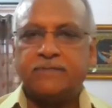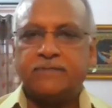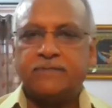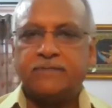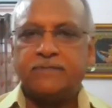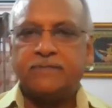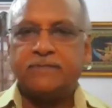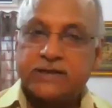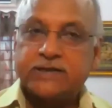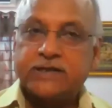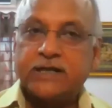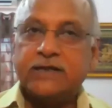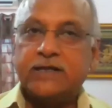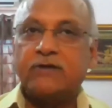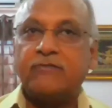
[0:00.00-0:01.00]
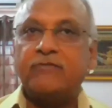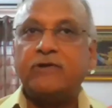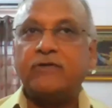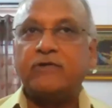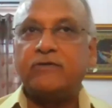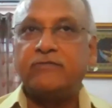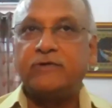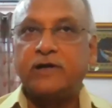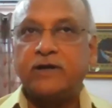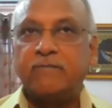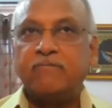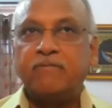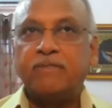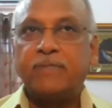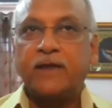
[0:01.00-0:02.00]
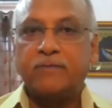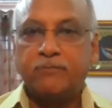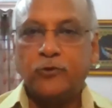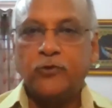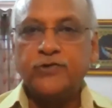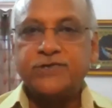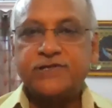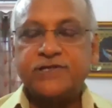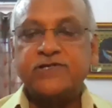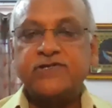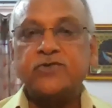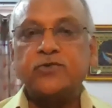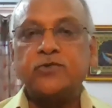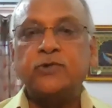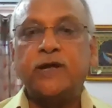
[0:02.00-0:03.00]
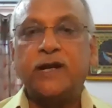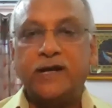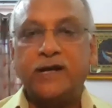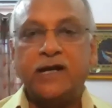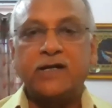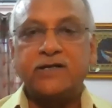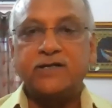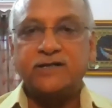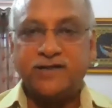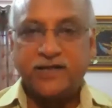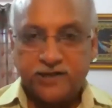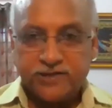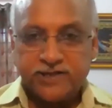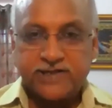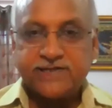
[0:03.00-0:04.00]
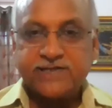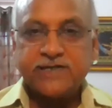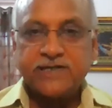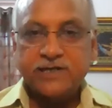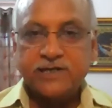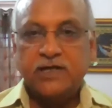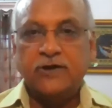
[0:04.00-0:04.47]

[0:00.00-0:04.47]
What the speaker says: The other thing that we have given a boost is to induct Tejas,